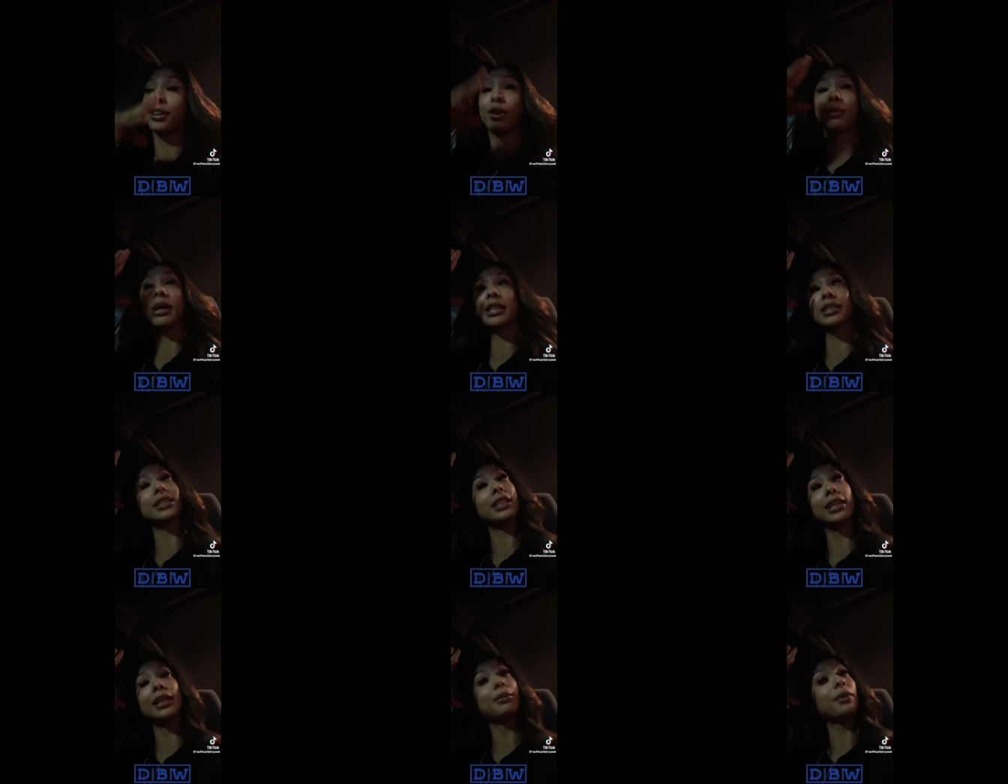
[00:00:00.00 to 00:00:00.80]
Go back to
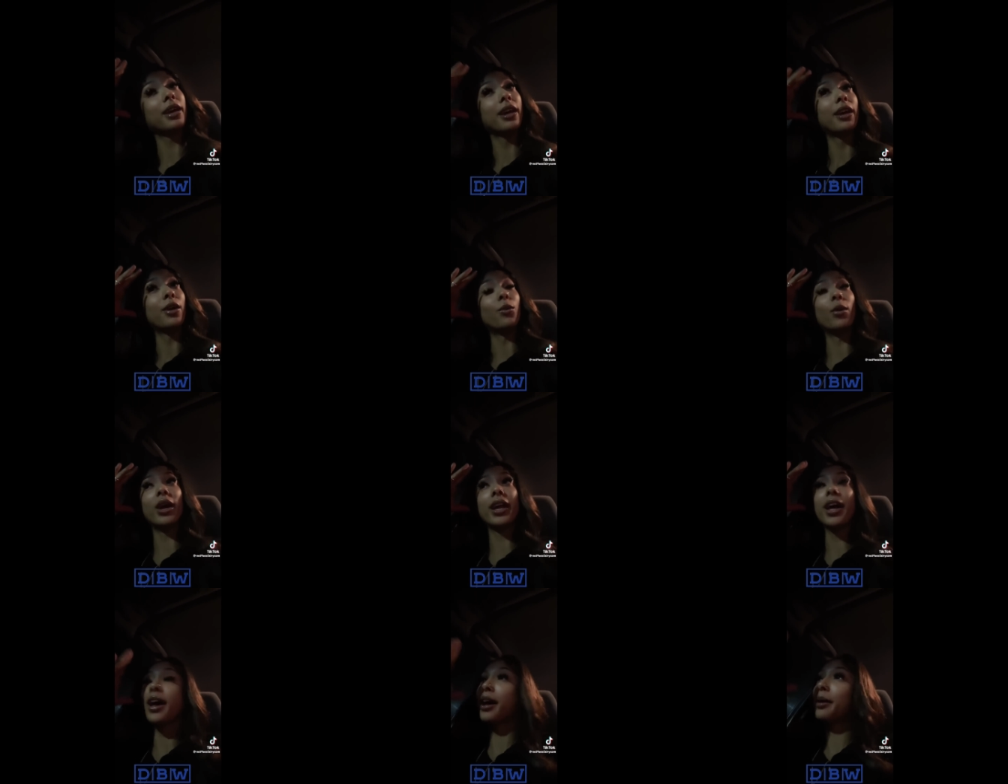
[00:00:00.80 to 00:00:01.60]
sleep.
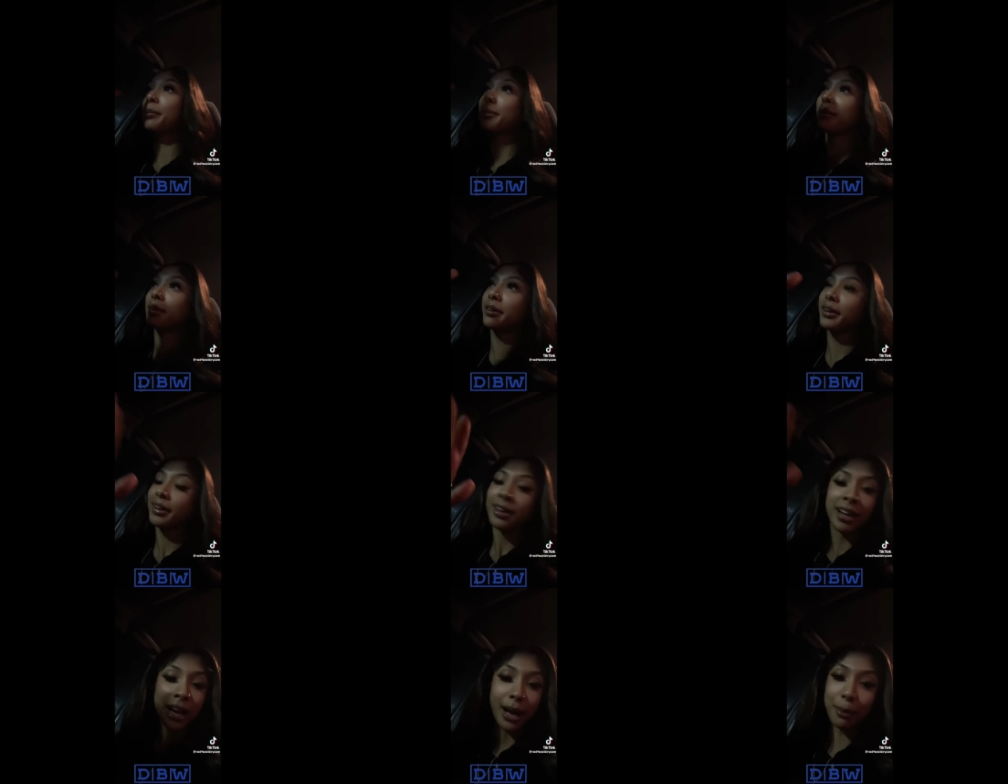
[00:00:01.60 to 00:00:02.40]
Wake up.
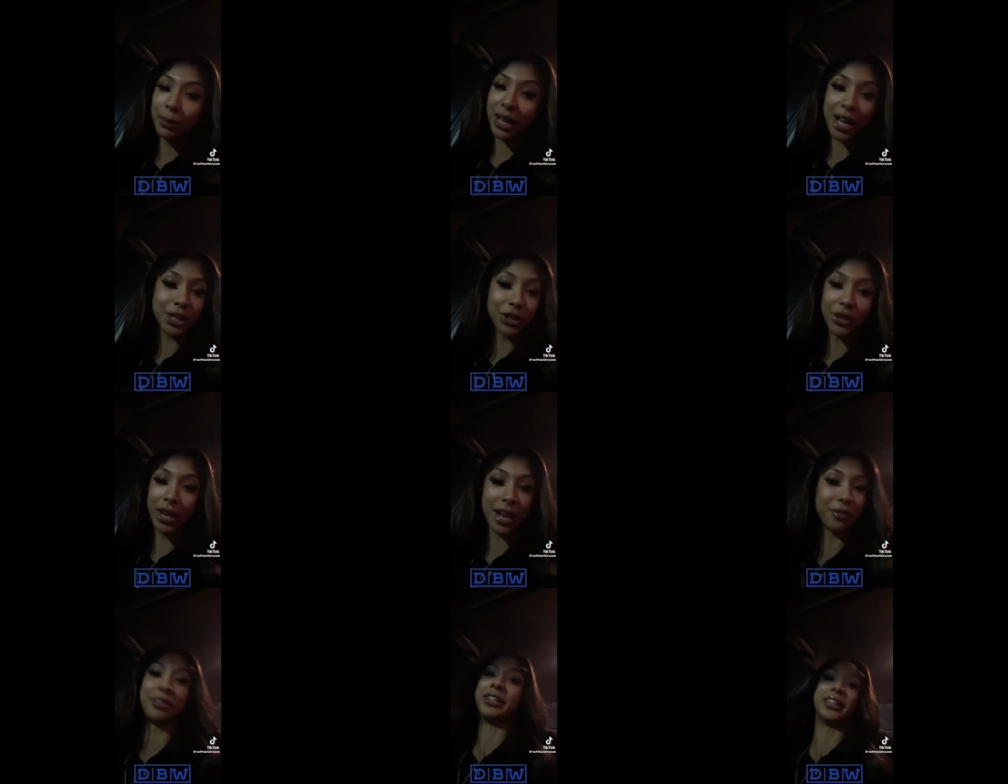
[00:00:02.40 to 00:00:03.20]
I'm blocked
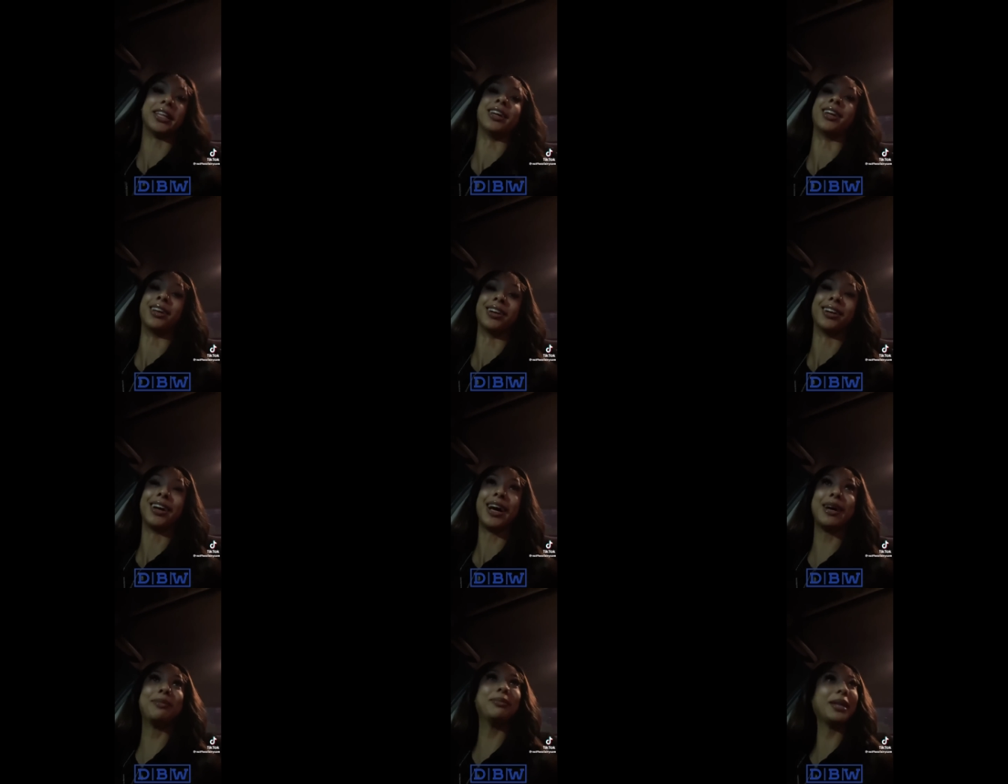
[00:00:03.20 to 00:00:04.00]
on everything.
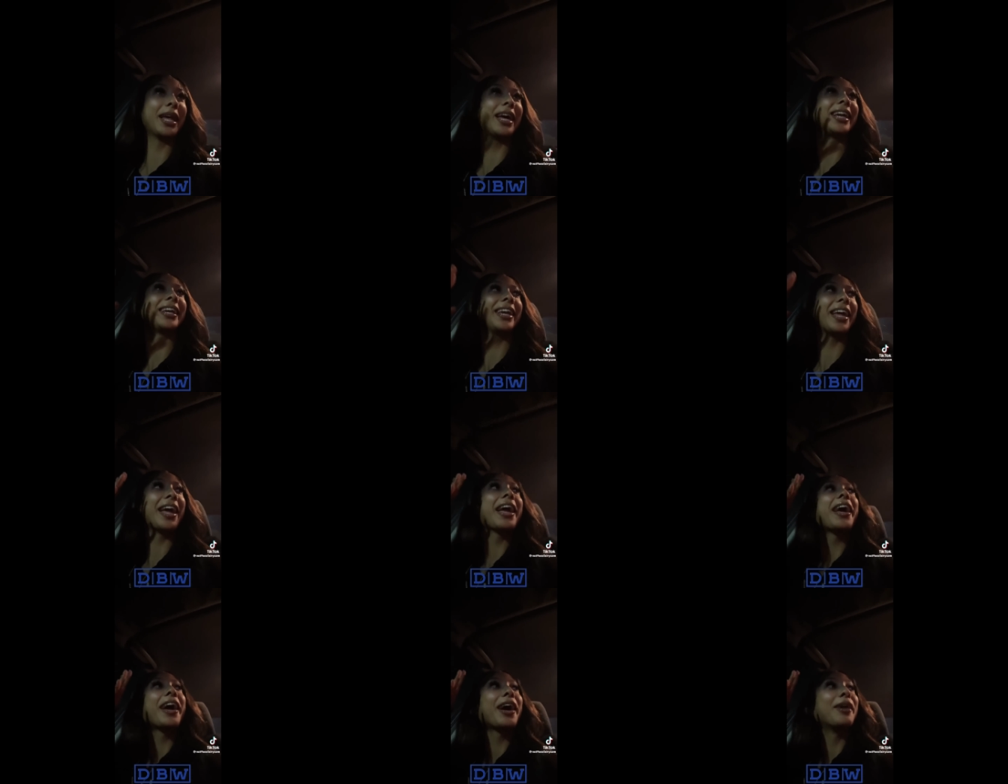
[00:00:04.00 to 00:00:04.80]
I'm like,
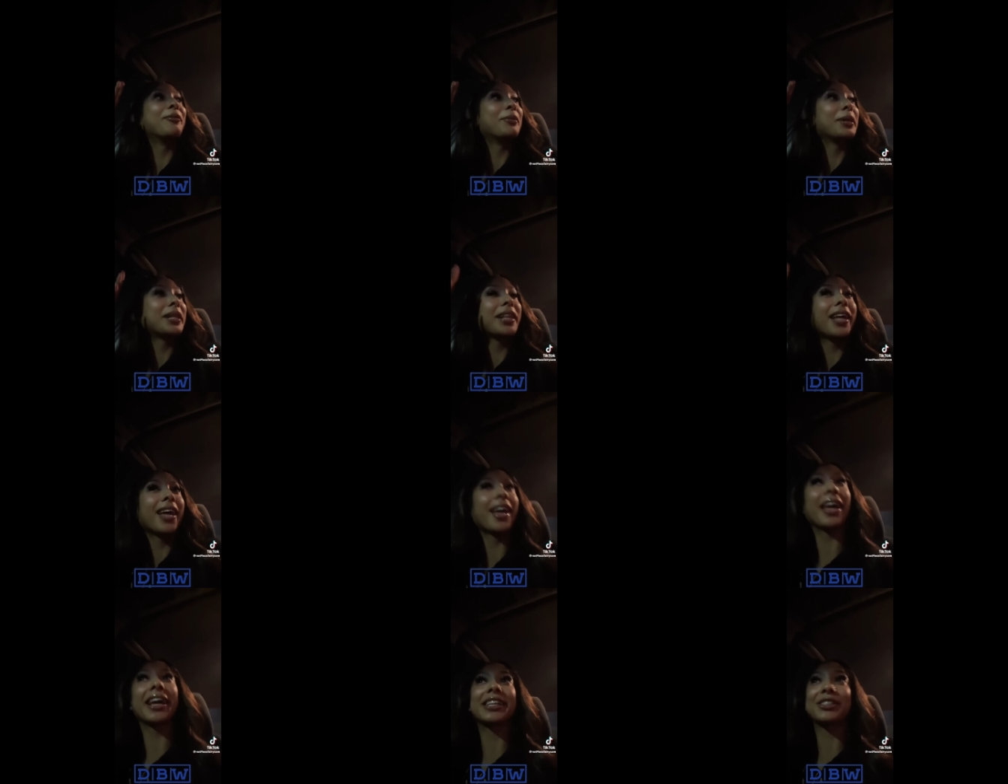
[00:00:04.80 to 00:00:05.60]
damn, what the
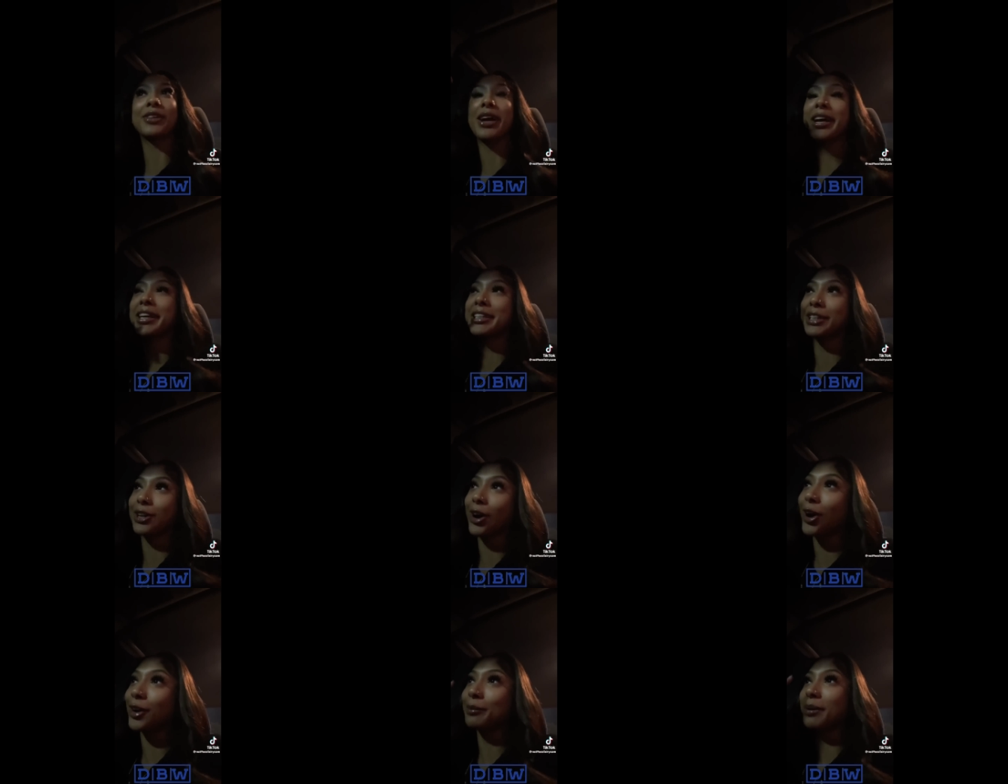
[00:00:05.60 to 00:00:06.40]
heck? So I get to
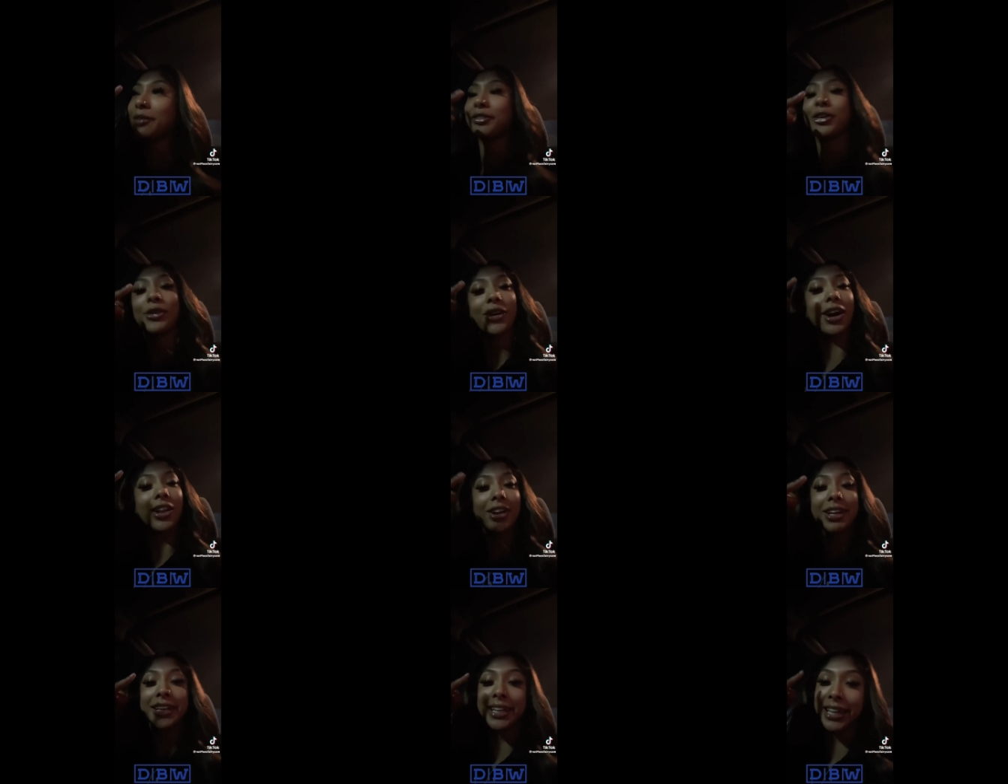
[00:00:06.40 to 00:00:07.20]
call him up, no call
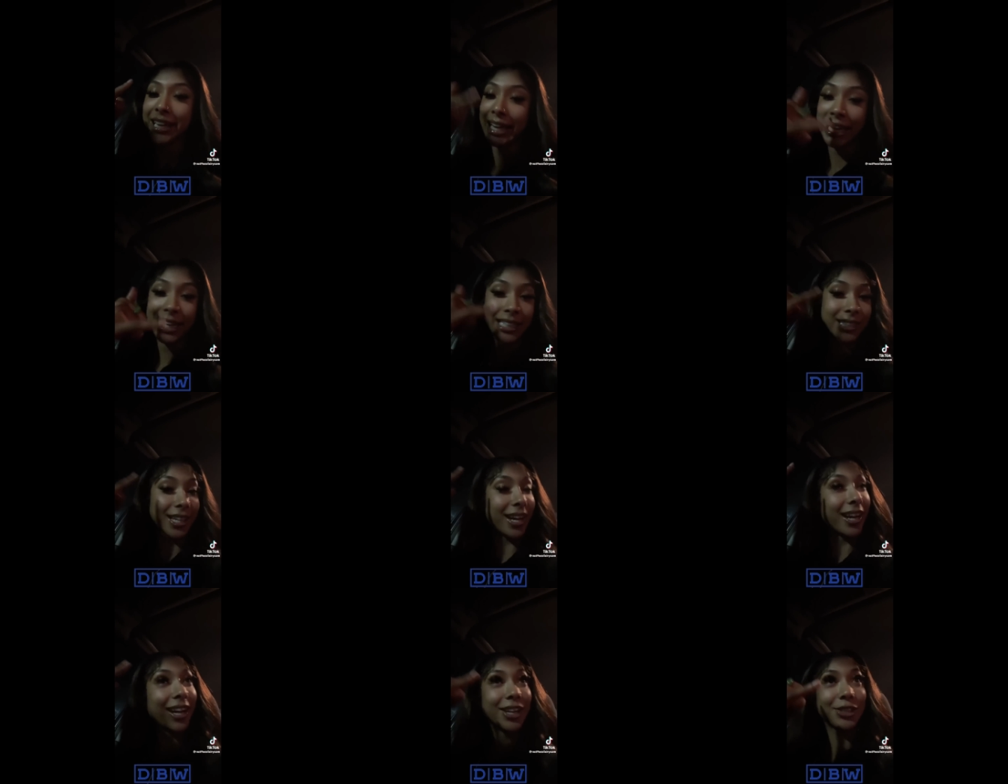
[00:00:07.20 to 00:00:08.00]
I D. He's
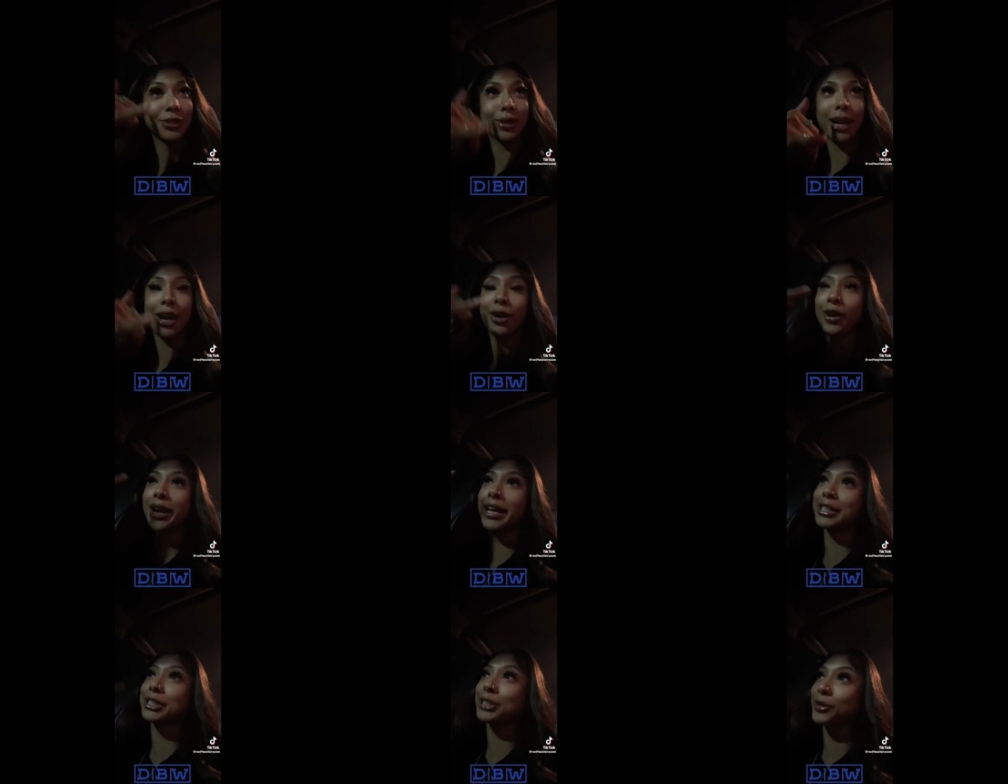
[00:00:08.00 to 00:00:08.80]
not answering. I go
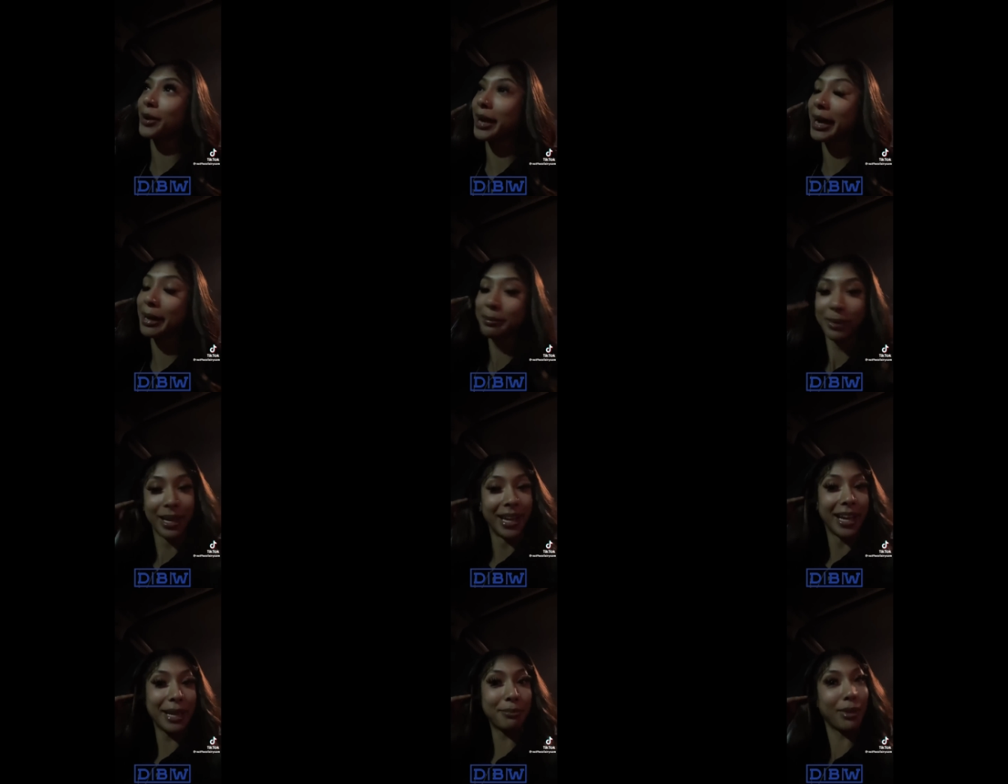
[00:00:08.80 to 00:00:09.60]
to Instagram.
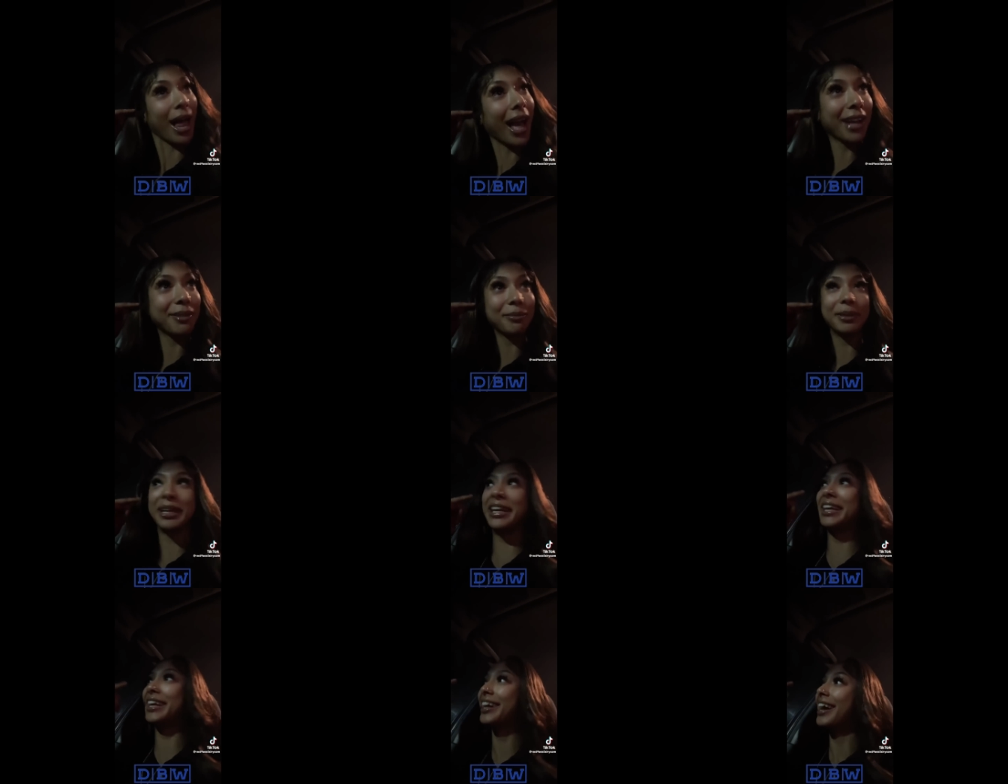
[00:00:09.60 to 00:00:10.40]
He blocked me.